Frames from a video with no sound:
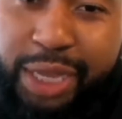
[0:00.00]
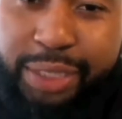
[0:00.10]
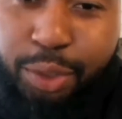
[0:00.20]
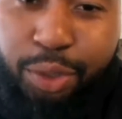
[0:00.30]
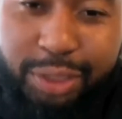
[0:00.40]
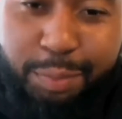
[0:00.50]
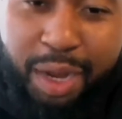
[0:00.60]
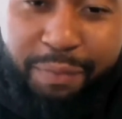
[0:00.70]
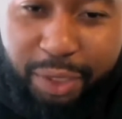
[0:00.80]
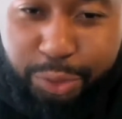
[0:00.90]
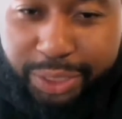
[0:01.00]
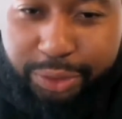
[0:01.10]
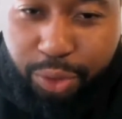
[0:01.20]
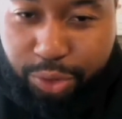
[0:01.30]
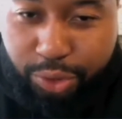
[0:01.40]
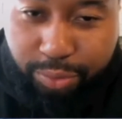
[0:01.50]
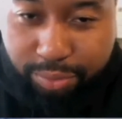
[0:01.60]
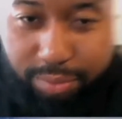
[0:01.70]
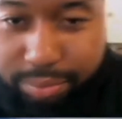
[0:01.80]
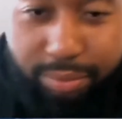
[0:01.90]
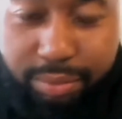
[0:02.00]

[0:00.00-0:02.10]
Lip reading: Do they talk to Spotify or do they talk to you?